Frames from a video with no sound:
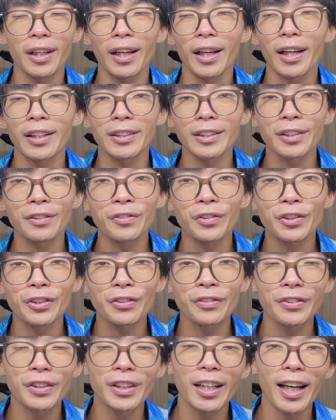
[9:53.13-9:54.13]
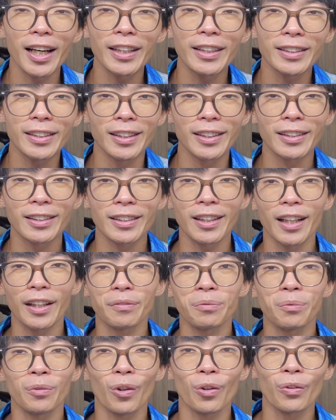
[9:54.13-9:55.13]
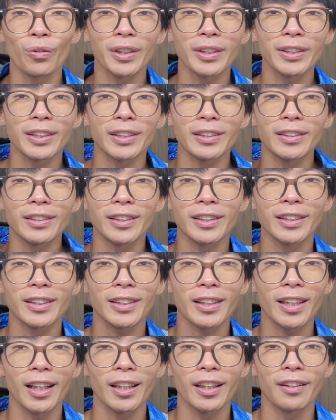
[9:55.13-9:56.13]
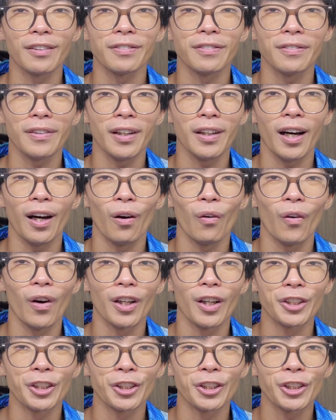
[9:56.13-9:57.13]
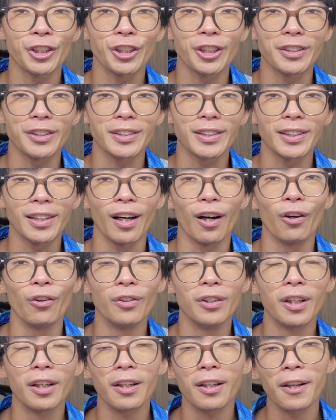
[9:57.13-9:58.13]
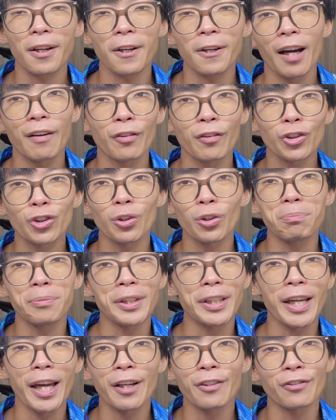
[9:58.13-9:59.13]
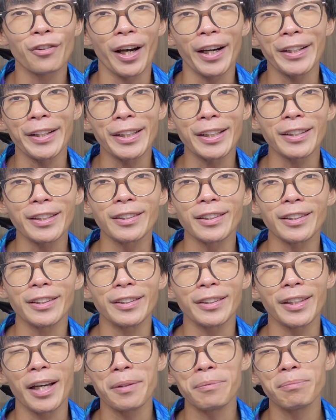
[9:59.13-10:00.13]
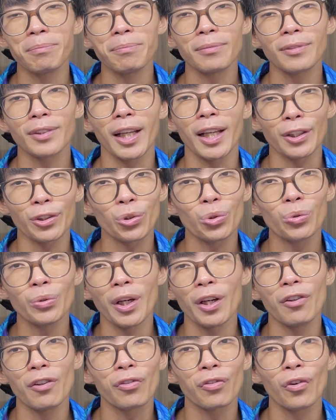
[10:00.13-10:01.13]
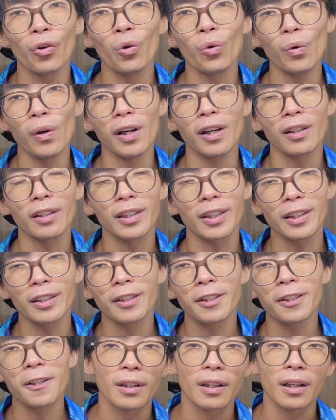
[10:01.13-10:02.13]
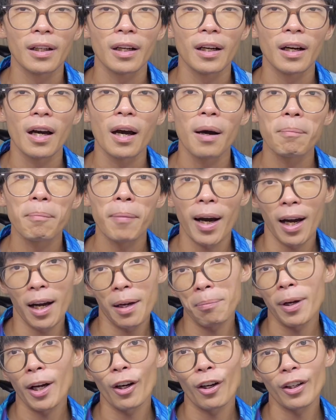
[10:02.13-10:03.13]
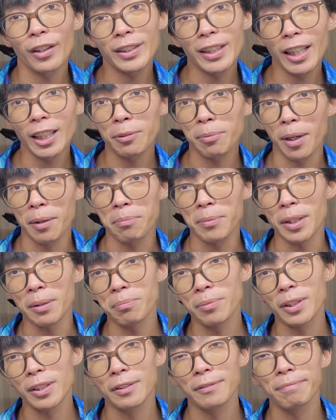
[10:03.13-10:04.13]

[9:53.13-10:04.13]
And if you realize I'm always in this kind of Hawaiian shirts now, I've also began riding in them like to and fro work. But I prioritize my beeps.